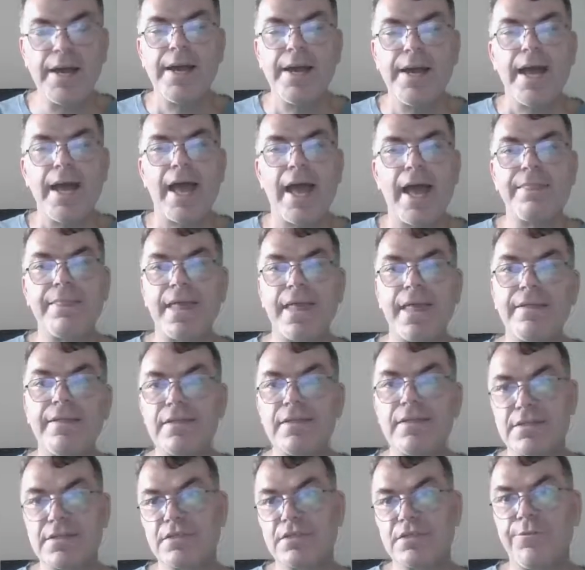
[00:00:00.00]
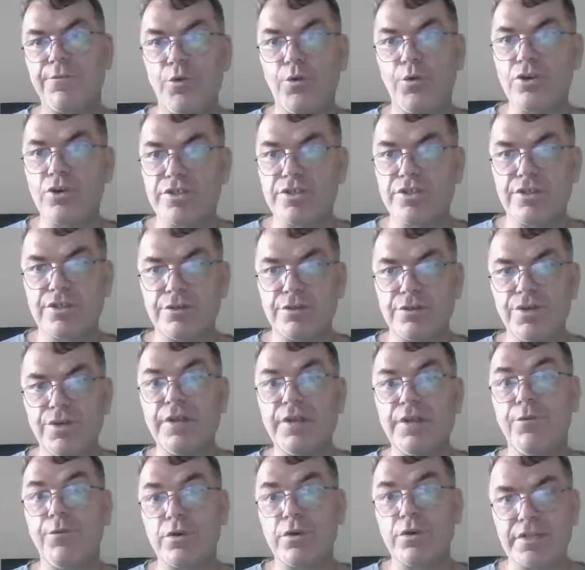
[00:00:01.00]
And then this is the first,
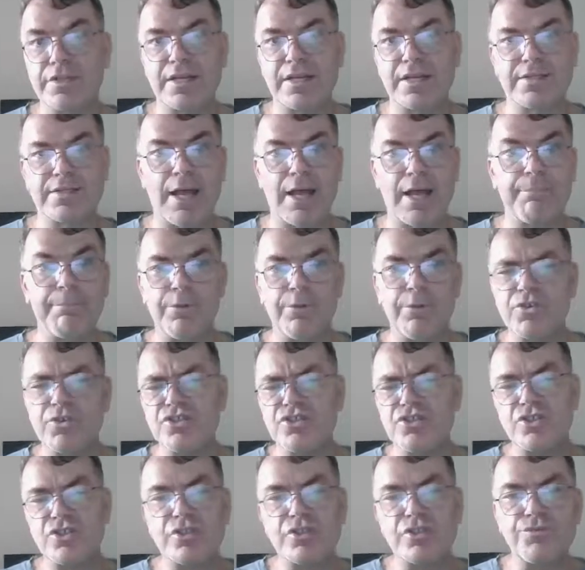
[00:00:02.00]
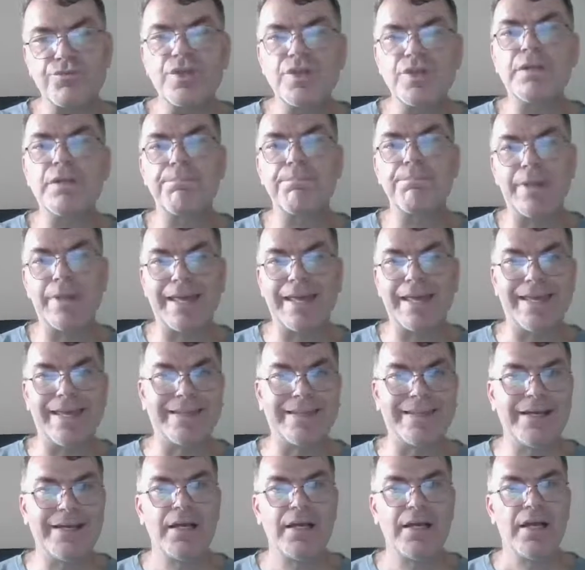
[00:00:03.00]
really first example, which is just a really
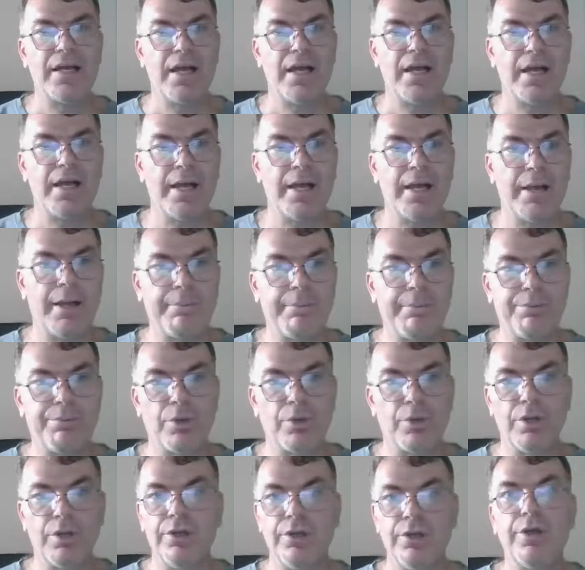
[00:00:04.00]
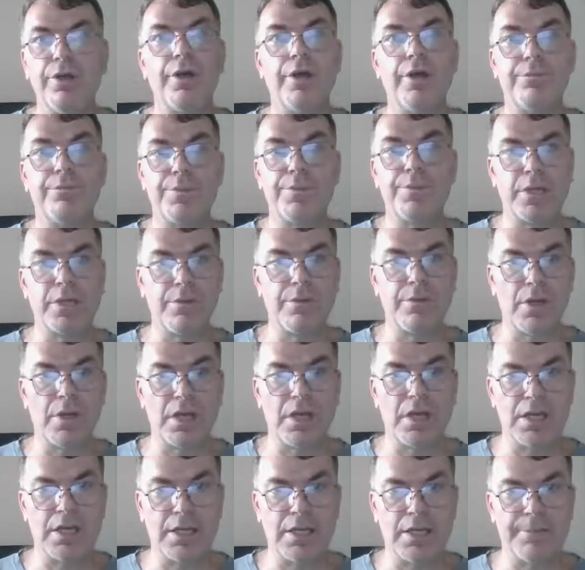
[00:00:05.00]
plain uh, Perl uh,
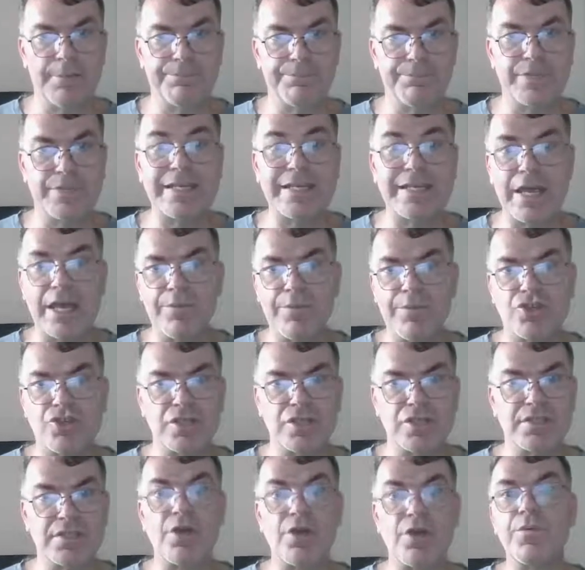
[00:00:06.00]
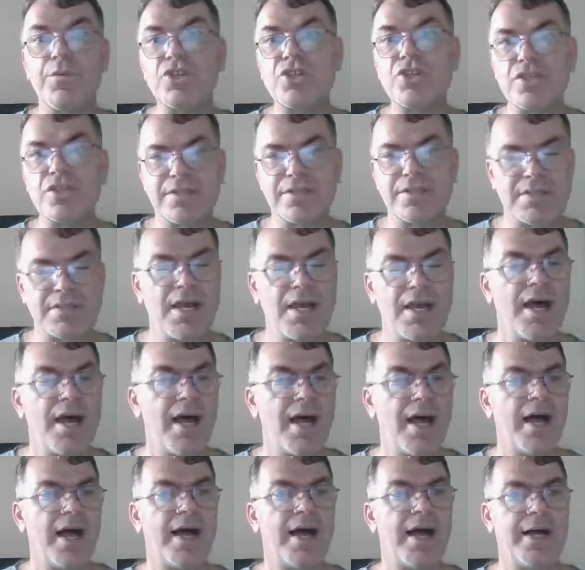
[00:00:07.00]
TK widgets. Now widgets,
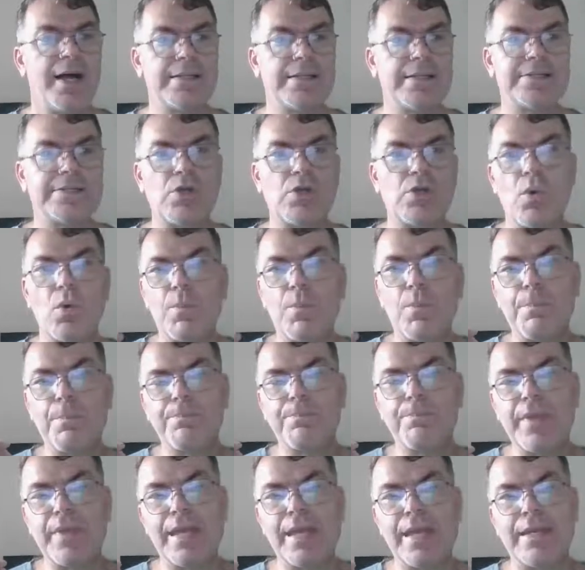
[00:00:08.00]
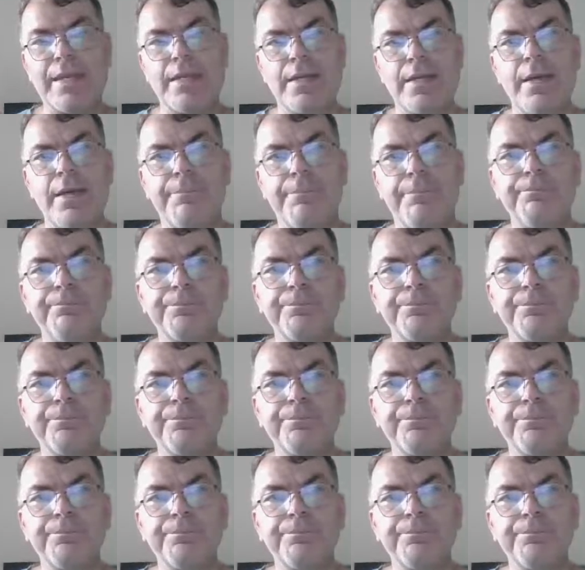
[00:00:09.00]
so in um,